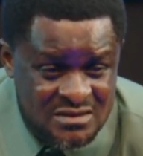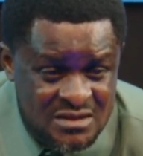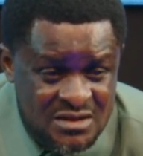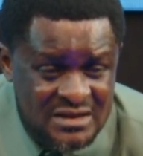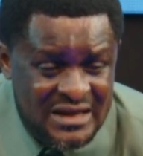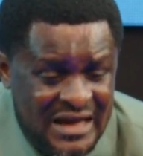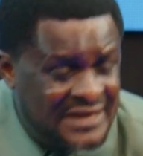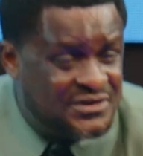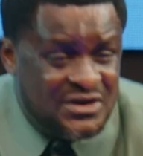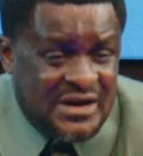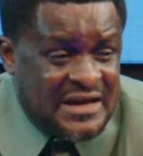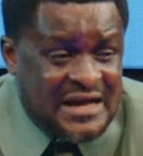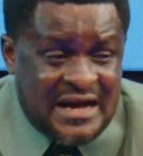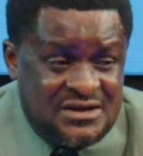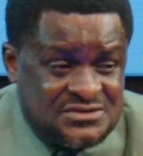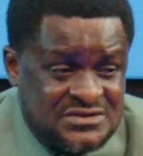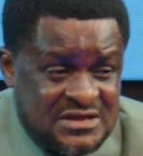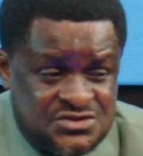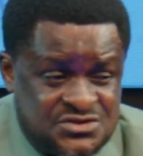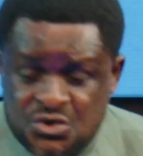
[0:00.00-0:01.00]
had an
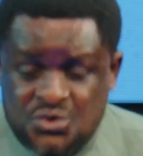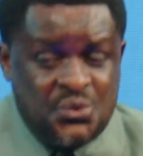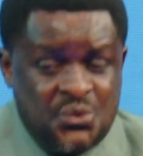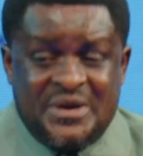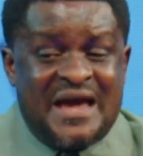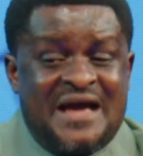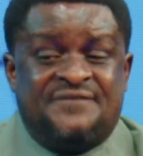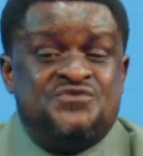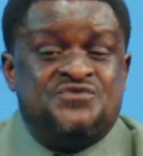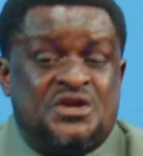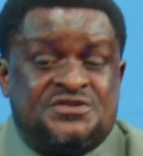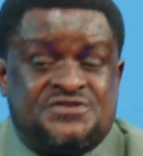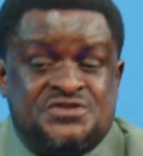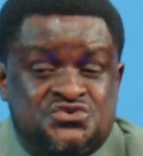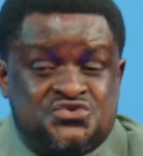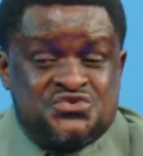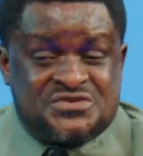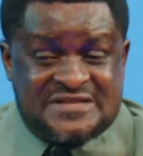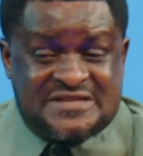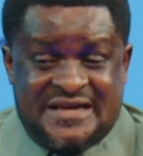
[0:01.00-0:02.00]
encounter. So we have nothing
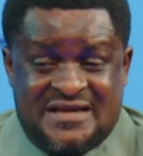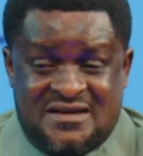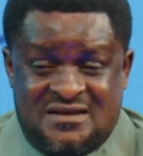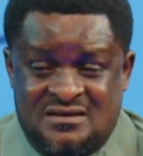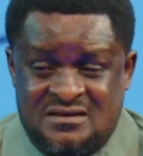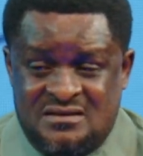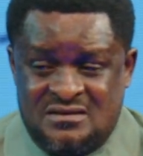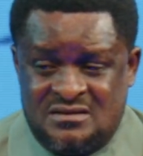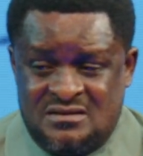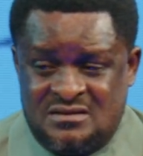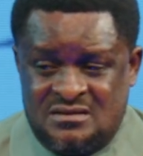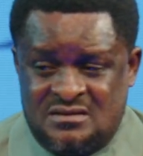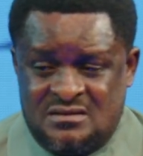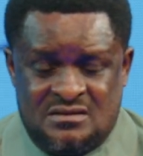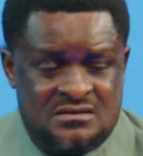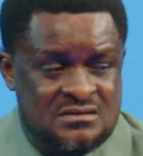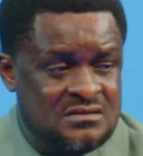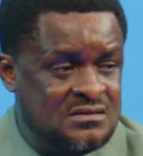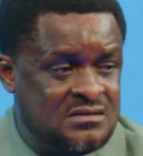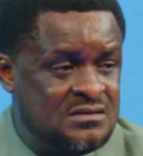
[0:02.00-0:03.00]
to say.
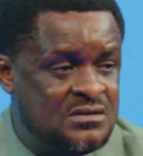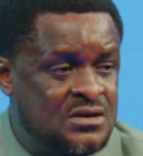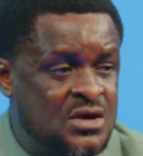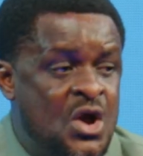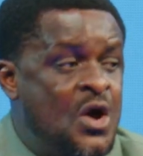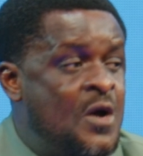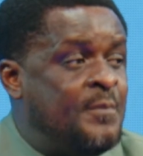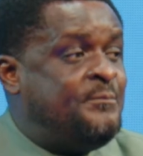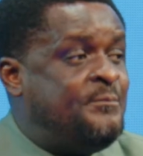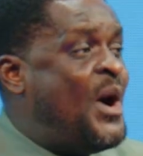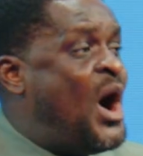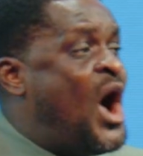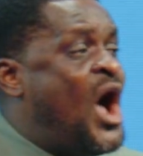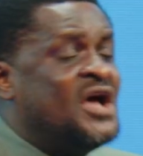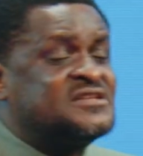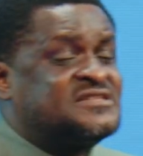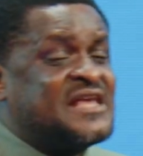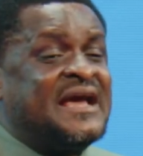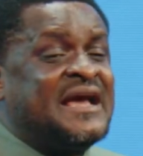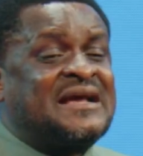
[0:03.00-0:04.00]

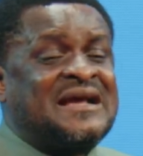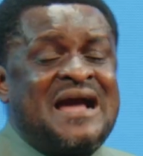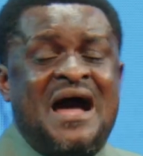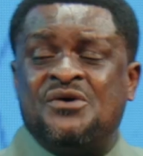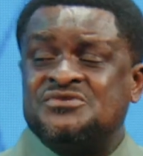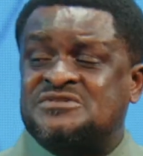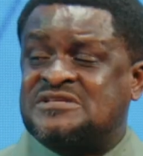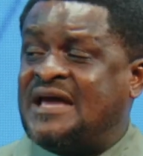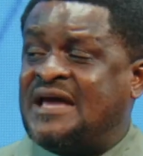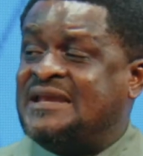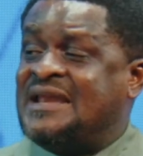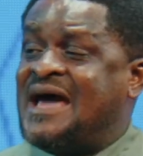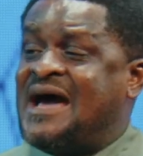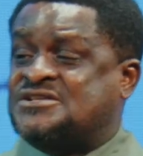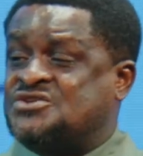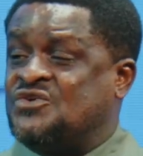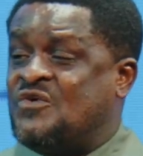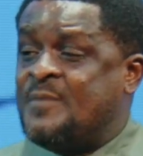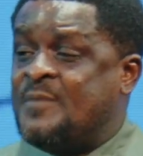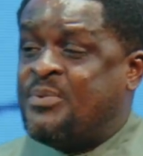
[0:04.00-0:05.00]
Paul's encounter in
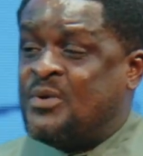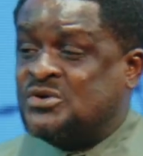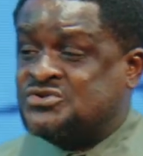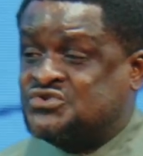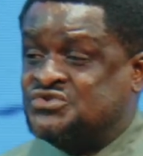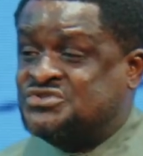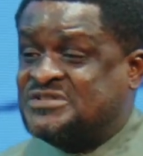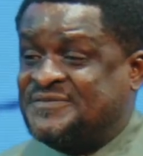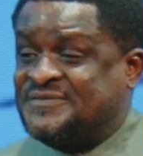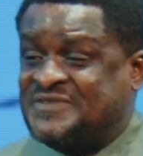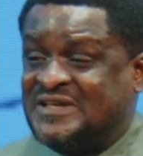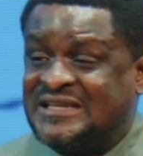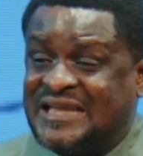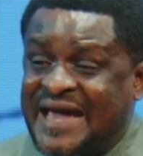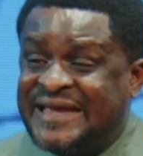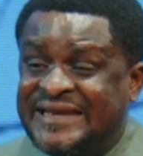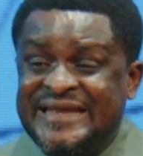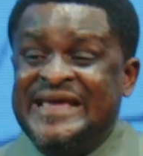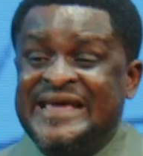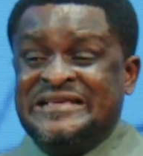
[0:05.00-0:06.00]
Acts of Apostles chapter
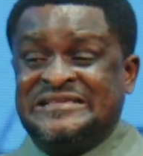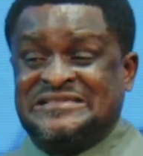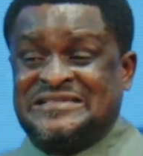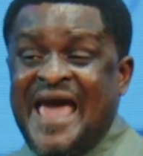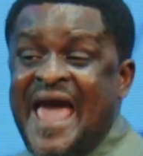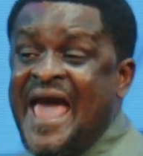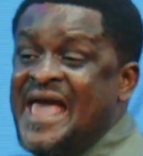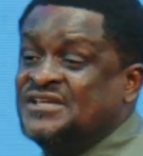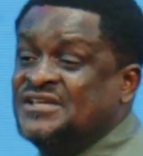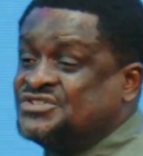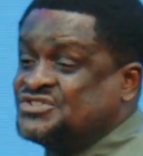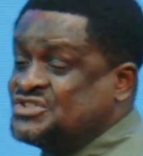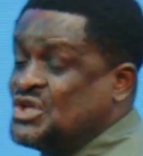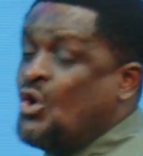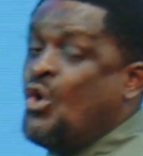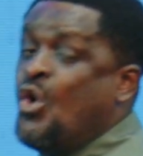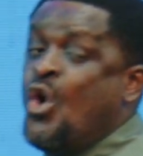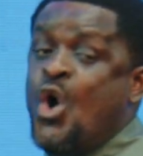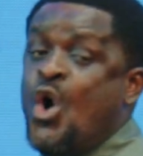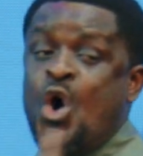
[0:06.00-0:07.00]
9 changed the
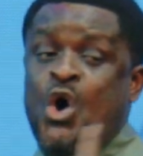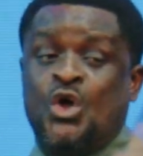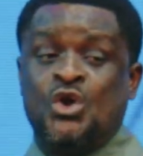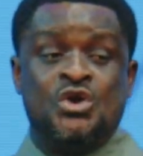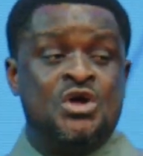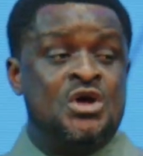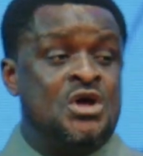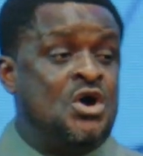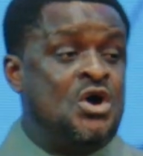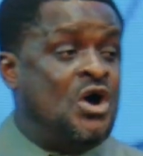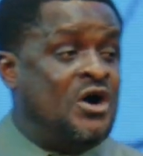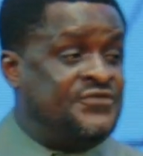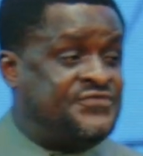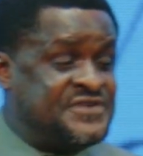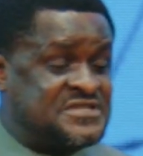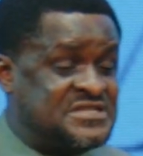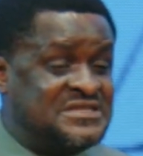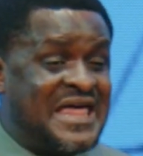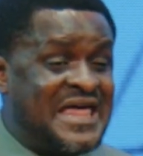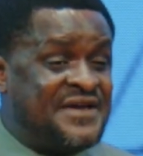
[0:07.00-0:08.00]
whole of
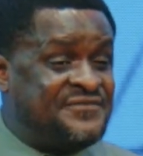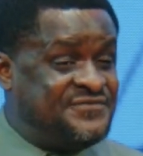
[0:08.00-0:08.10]
his life